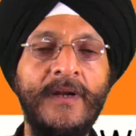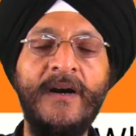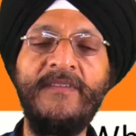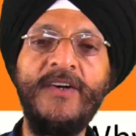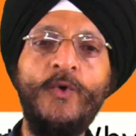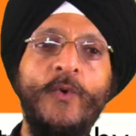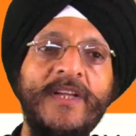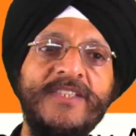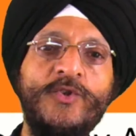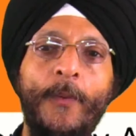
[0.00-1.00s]
Our
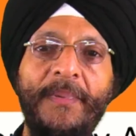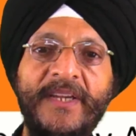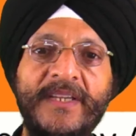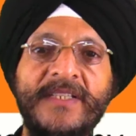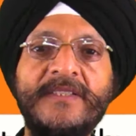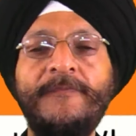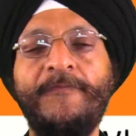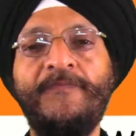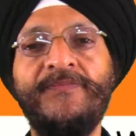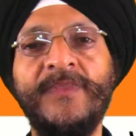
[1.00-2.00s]
today's topic is
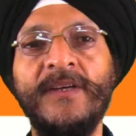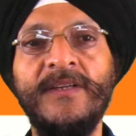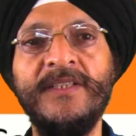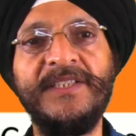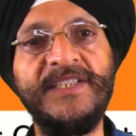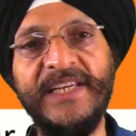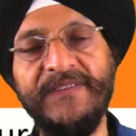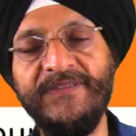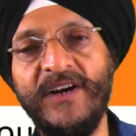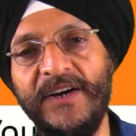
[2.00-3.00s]

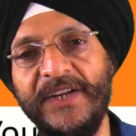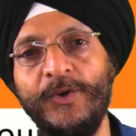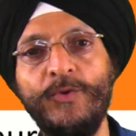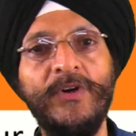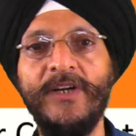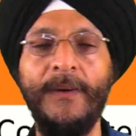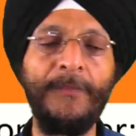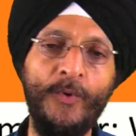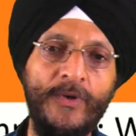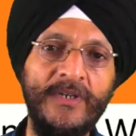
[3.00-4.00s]
safeguarding your
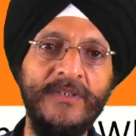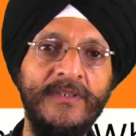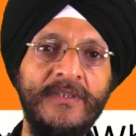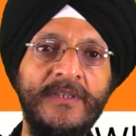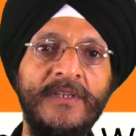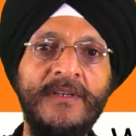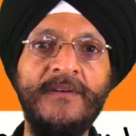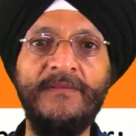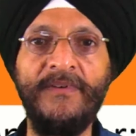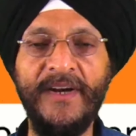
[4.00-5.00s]
computer,
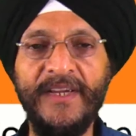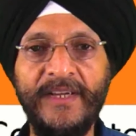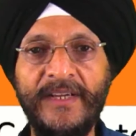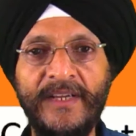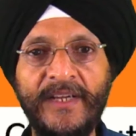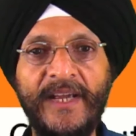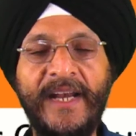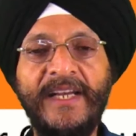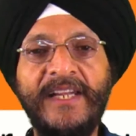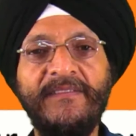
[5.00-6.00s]
why
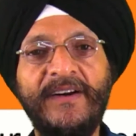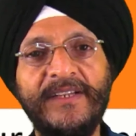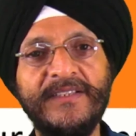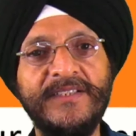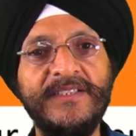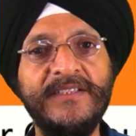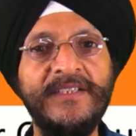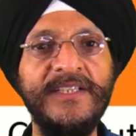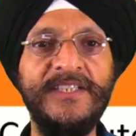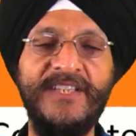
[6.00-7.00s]
antivirus is
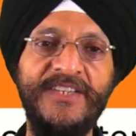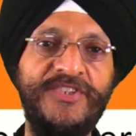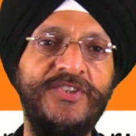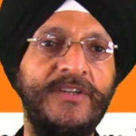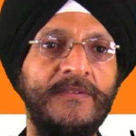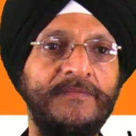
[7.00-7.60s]
essential.